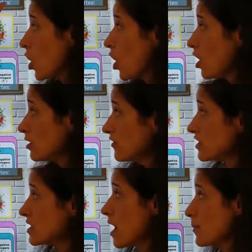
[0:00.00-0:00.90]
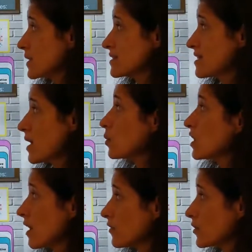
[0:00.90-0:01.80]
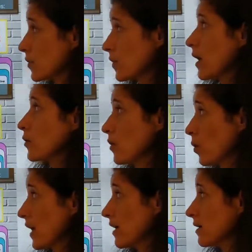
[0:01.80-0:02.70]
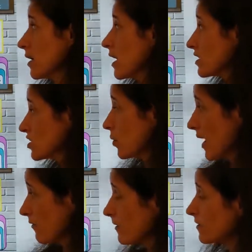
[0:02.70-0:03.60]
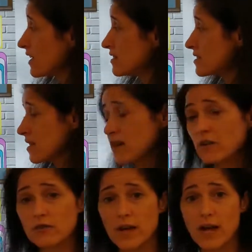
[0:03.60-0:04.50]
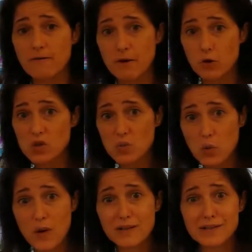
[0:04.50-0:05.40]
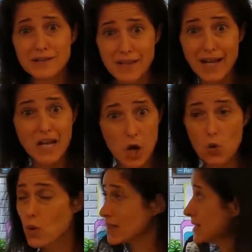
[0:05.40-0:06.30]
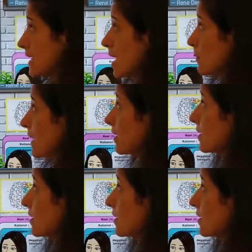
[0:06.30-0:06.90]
all of the topics they will cover throughout the week. So everything is there. They have no surprises. They know what's coming.